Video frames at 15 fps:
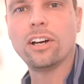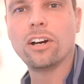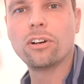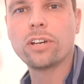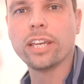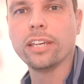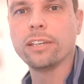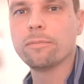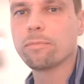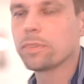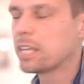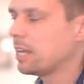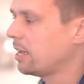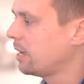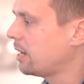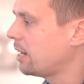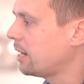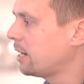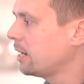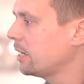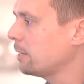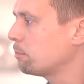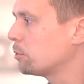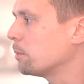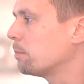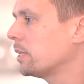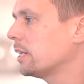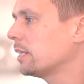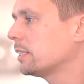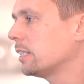Okay, I
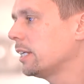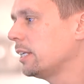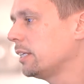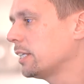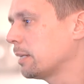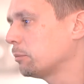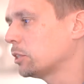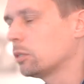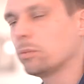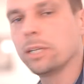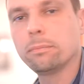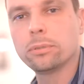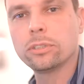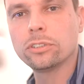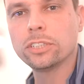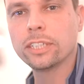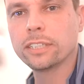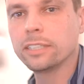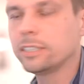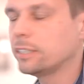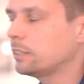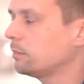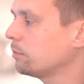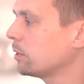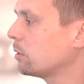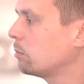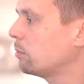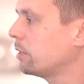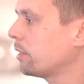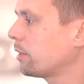prepared a Capture One project here
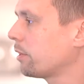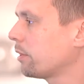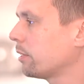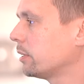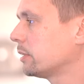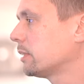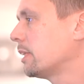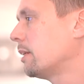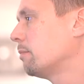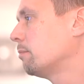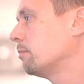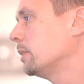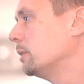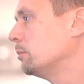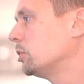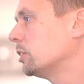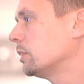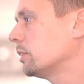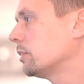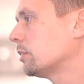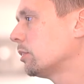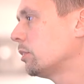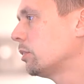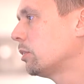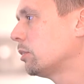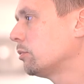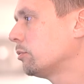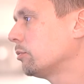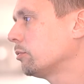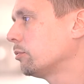with some images
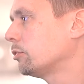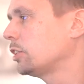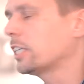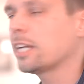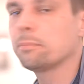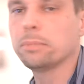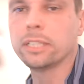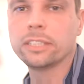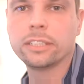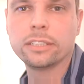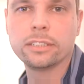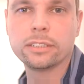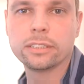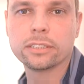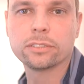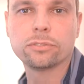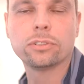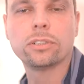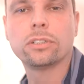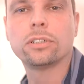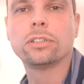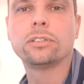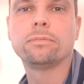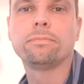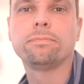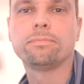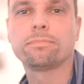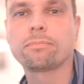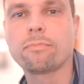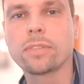of checker patterns for
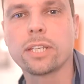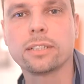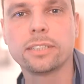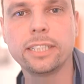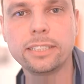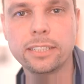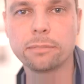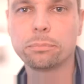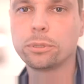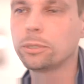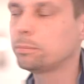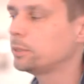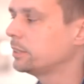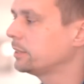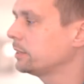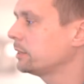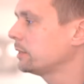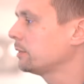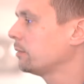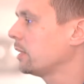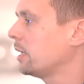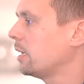testing purposes.